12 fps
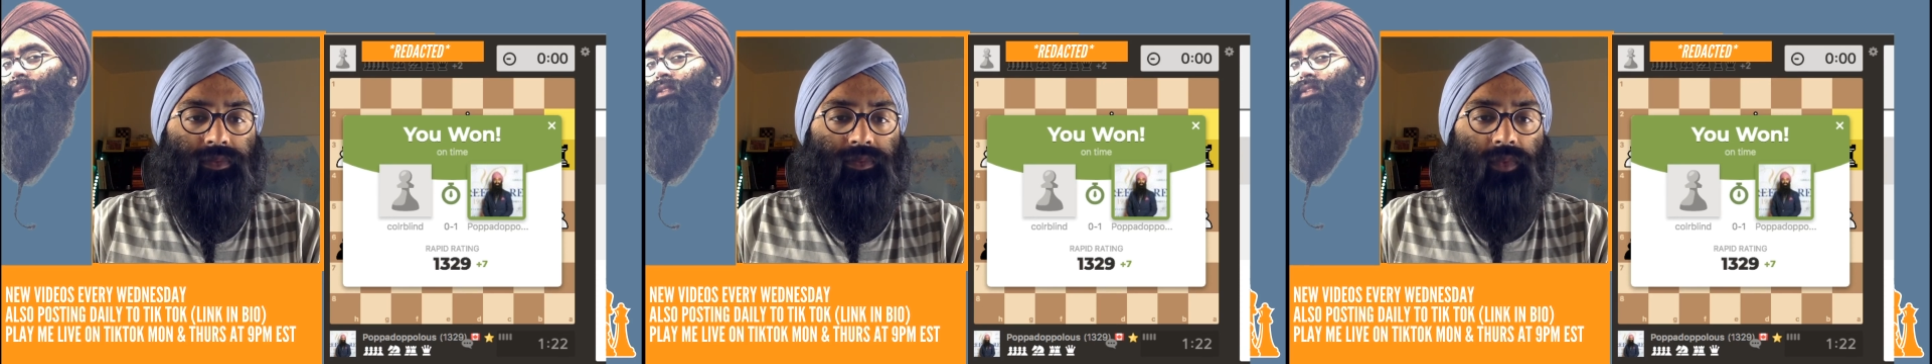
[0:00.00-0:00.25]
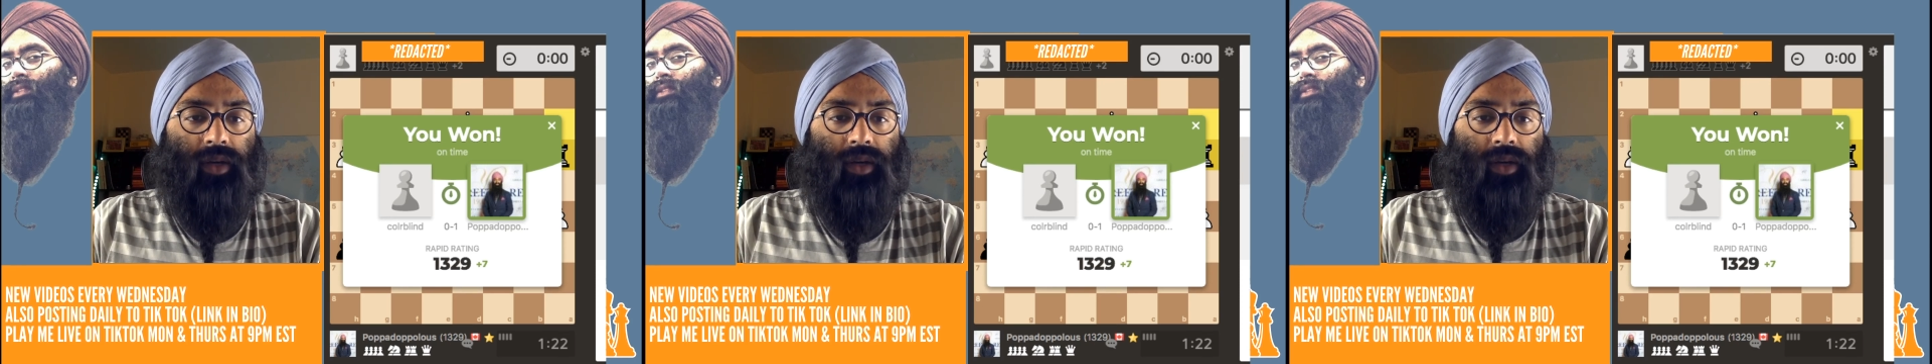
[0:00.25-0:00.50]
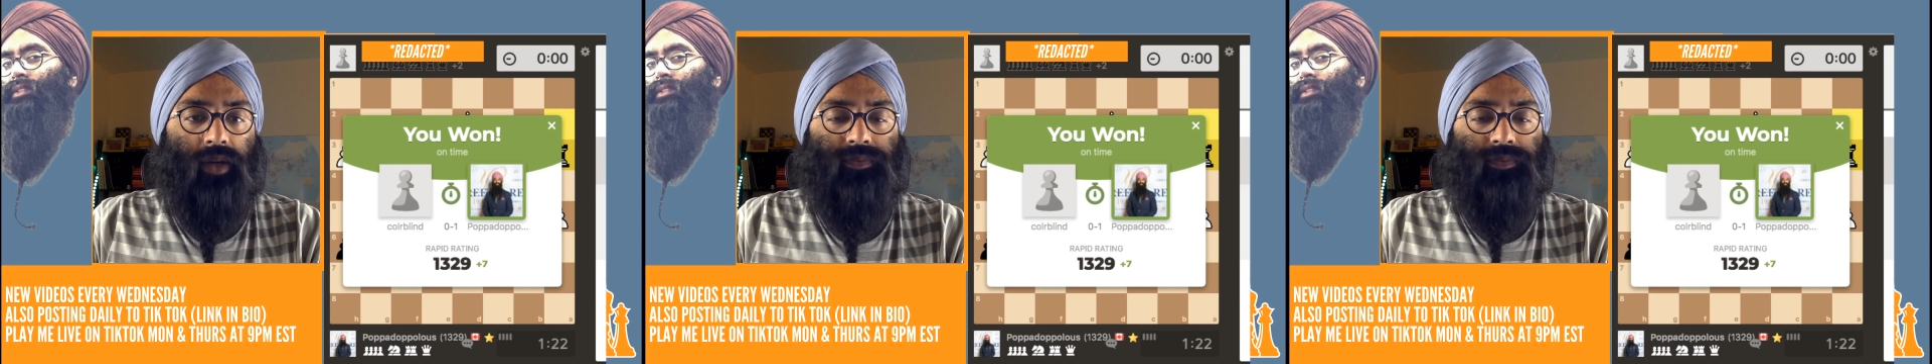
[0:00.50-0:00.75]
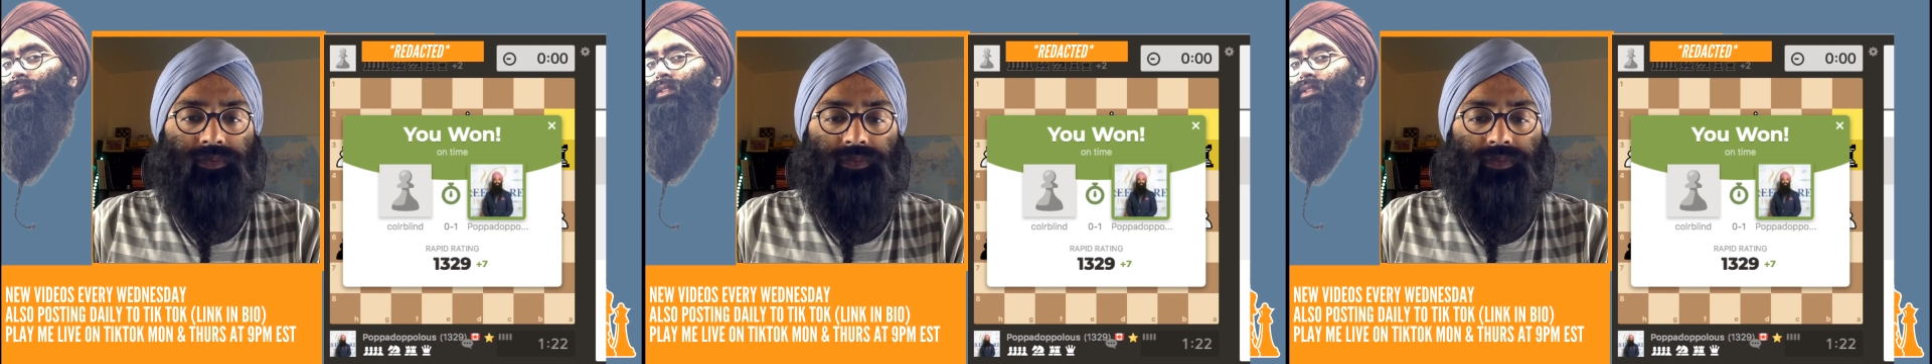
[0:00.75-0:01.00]
Wow.
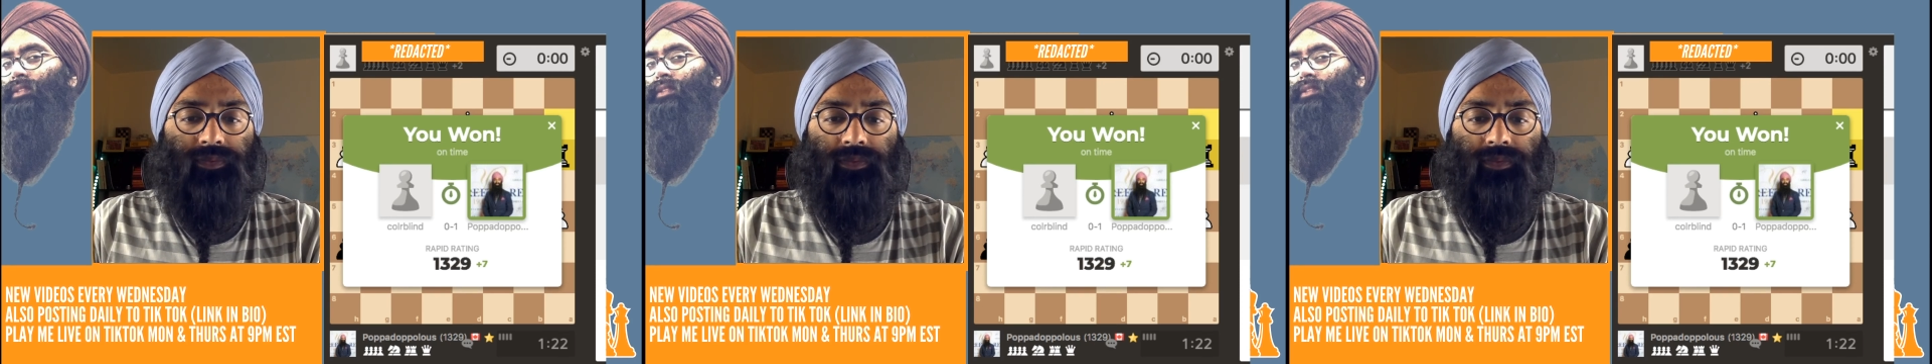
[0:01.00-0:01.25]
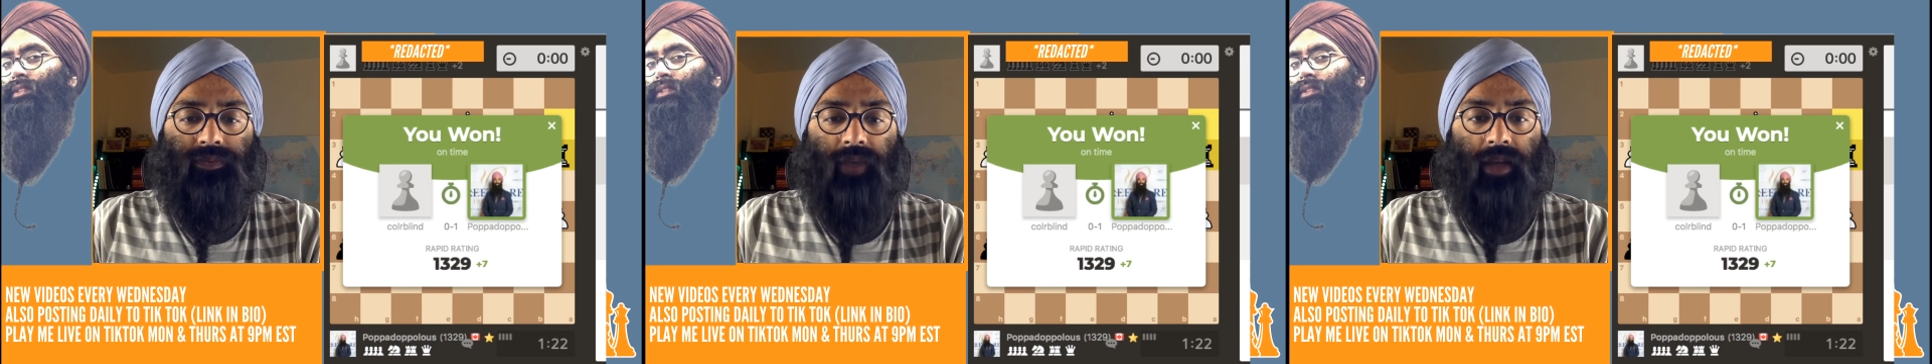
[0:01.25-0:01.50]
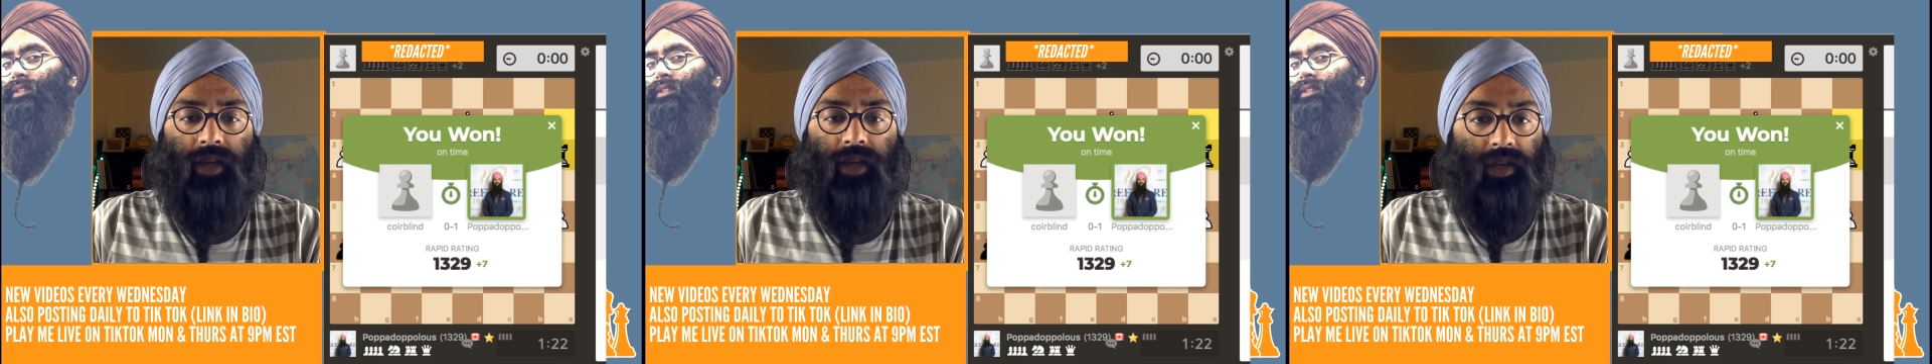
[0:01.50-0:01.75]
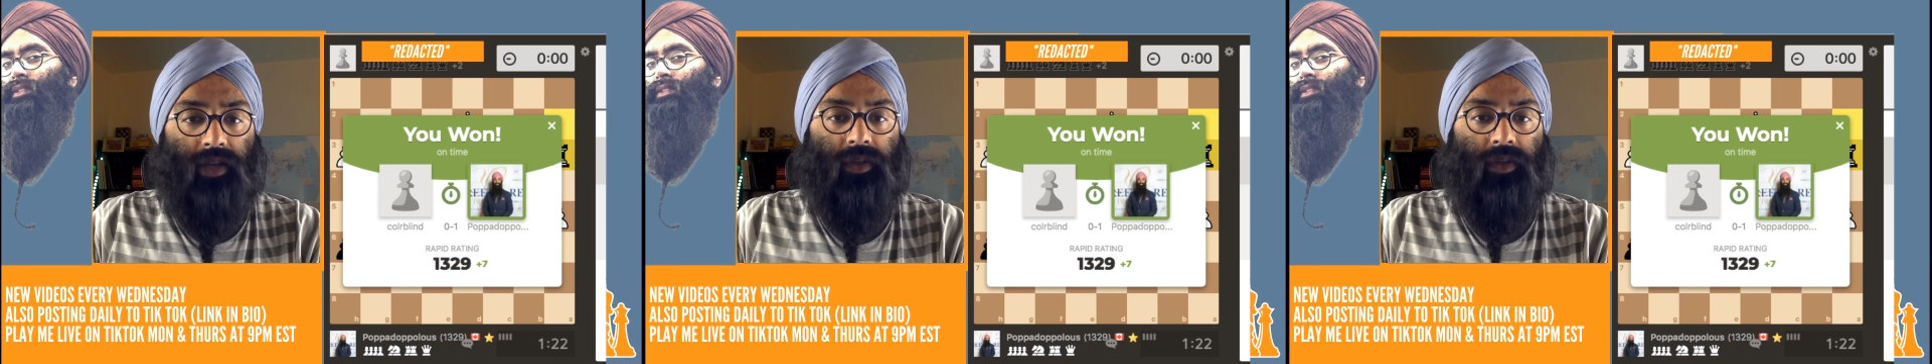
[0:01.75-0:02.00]
I
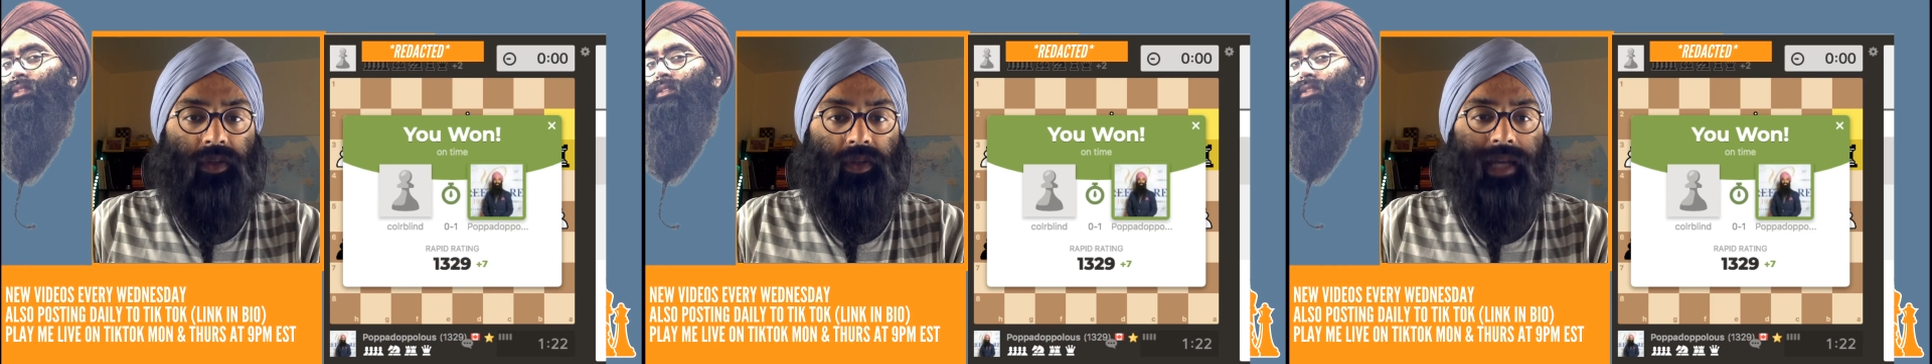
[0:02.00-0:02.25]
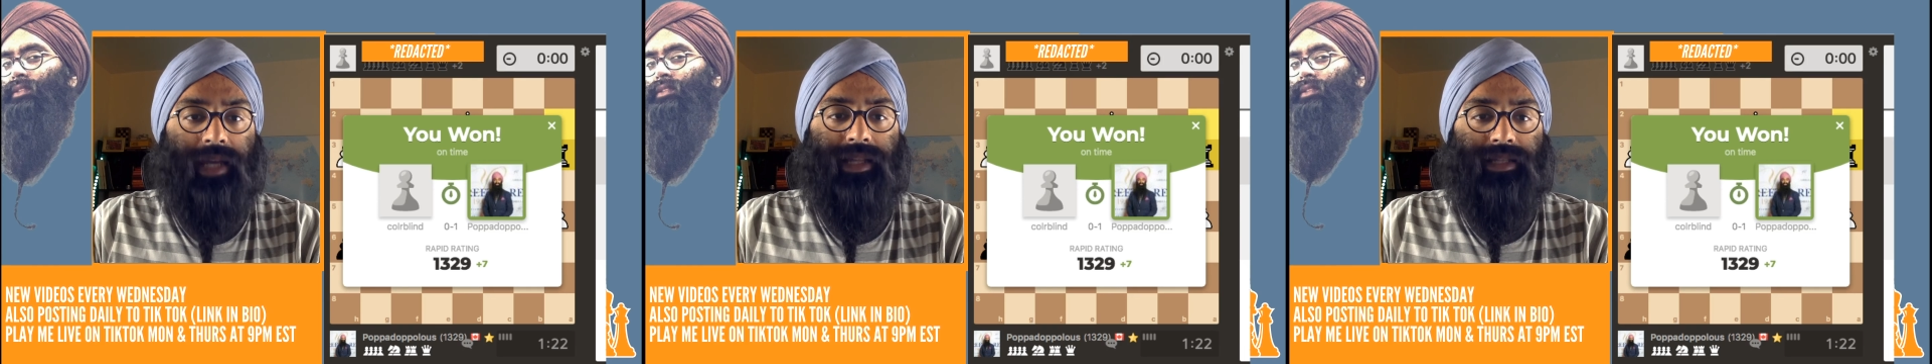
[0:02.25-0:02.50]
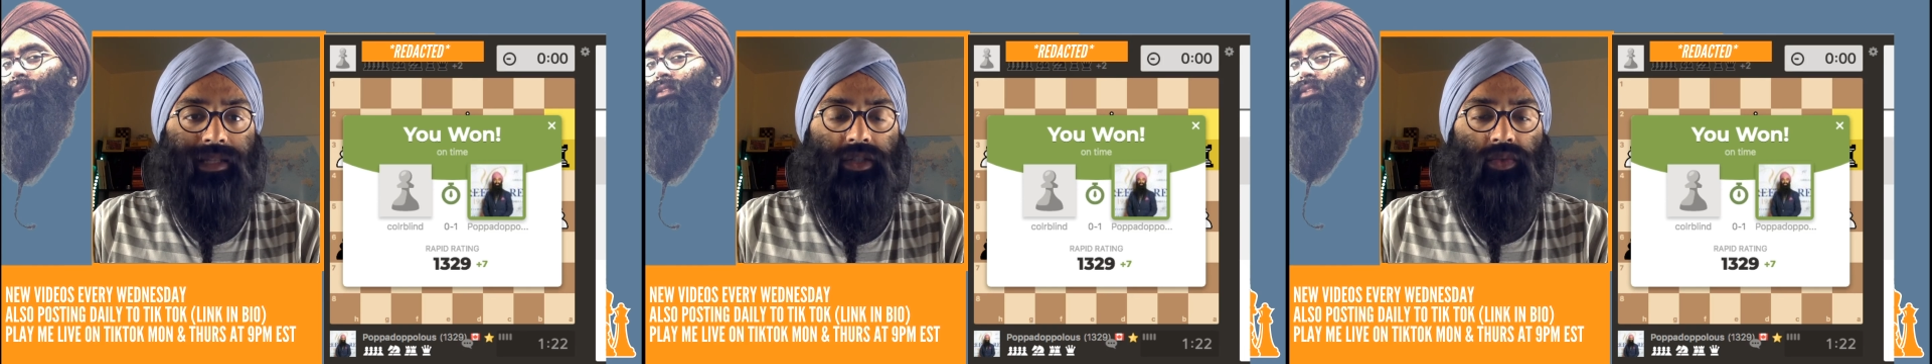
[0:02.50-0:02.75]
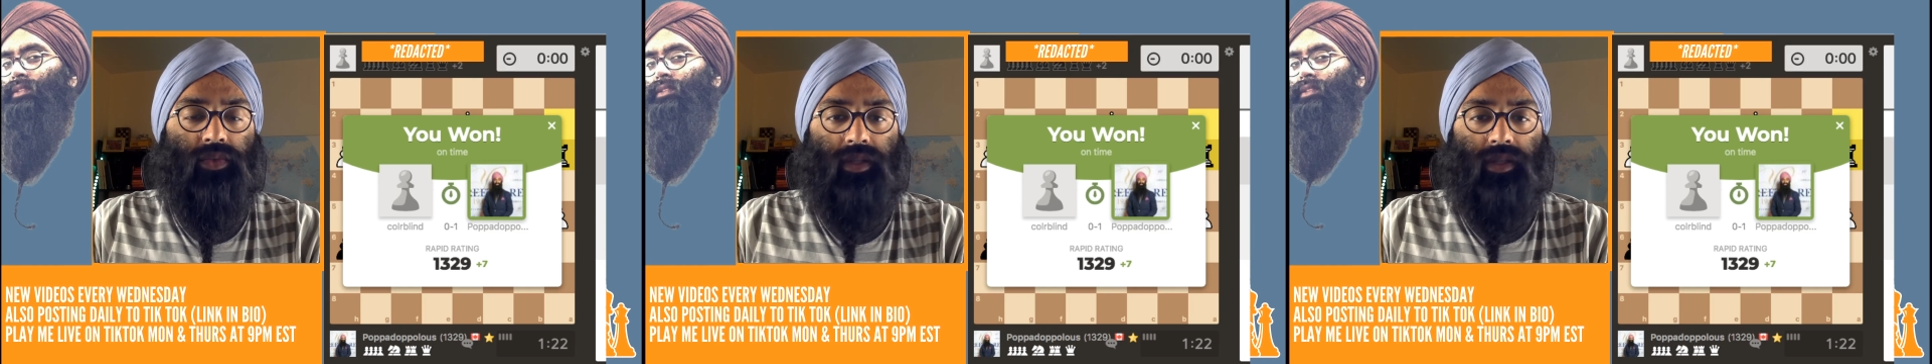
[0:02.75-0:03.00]
definitely want to analyze this one.